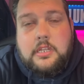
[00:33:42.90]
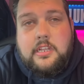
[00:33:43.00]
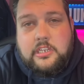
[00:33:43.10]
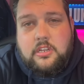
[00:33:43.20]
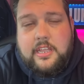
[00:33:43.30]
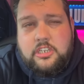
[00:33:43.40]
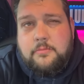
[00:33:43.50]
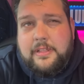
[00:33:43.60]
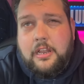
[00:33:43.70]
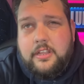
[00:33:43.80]
It should
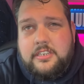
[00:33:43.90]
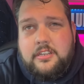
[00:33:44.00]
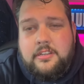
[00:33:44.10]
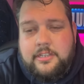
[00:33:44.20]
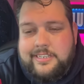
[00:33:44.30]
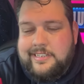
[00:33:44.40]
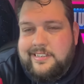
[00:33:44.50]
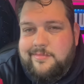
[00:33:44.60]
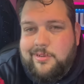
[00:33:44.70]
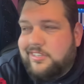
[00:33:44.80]
be light,
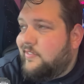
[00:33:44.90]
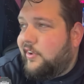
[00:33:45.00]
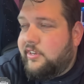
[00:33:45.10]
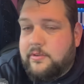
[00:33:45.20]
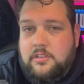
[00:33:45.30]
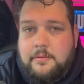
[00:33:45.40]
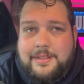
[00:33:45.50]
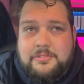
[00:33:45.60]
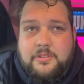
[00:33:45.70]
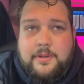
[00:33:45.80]
but I'll see if I can do a time
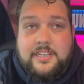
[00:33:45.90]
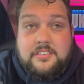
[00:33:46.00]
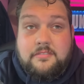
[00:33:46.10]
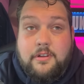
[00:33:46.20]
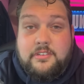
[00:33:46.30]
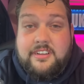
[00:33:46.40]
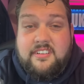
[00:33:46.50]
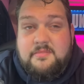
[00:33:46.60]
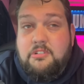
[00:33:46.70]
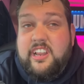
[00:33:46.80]
lapse on the way because the roads there are
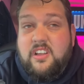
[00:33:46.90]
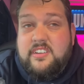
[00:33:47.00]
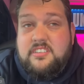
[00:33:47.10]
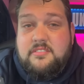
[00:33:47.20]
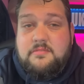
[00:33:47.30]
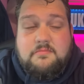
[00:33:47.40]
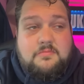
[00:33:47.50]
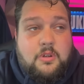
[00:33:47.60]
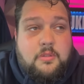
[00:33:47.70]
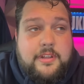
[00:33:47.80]
pretty nice
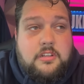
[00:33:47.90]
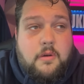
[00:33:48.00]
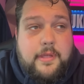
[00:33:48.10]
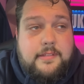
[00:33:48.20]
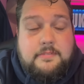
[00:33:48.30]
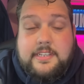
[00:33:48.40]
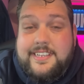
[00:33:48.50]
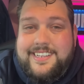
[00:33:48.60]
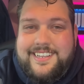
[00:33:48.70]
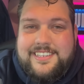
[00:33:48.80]
on the way to Colwyn.
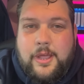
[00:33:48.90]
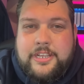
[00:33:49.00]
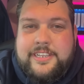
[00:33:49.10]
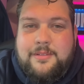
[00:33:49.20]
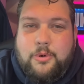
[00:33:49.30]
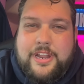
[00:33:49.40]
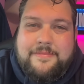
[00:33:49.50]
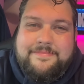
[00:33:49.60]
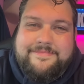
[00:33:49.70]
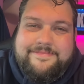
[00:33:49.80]
So I'll see you in the morning.
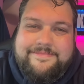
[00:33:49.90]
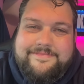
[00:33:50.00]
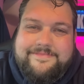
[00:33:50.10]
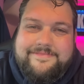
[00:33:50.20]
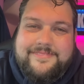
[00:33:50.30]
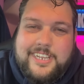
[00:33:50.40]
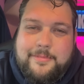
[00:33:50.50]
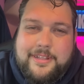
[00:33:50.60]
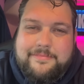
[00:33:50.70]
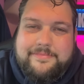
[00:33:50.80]
See you in a bit.